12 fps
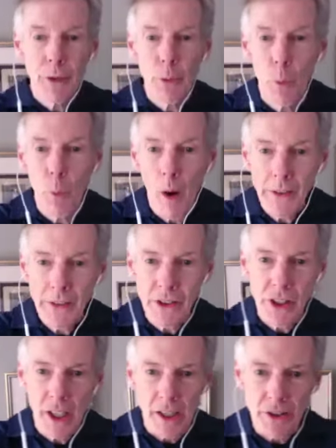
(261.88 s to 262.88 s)
you want to
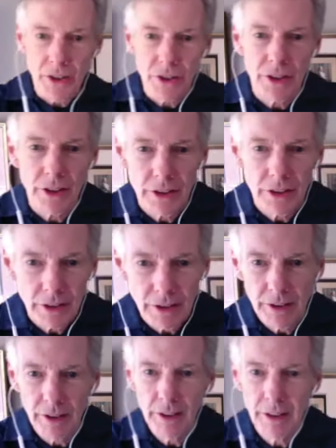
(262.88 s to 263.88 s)
change
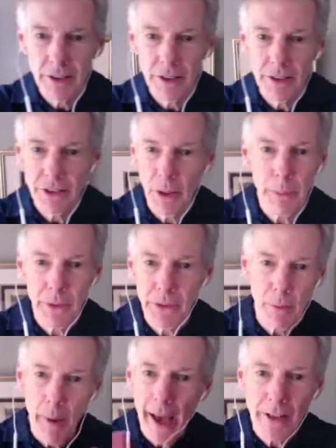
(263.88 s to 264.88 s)

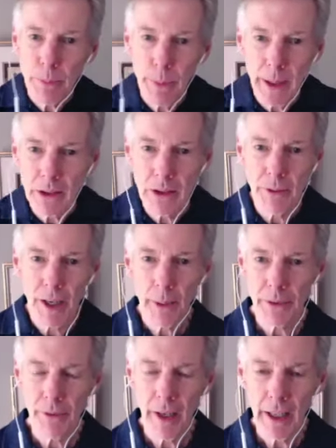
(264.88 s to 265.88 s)
some aspect of how
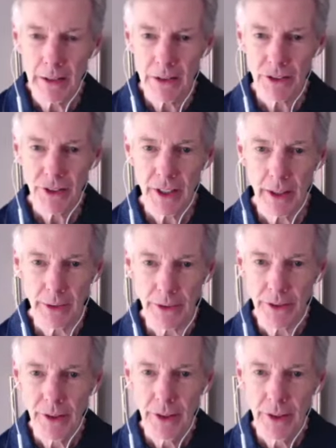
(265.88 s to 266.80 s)
the violin sounds?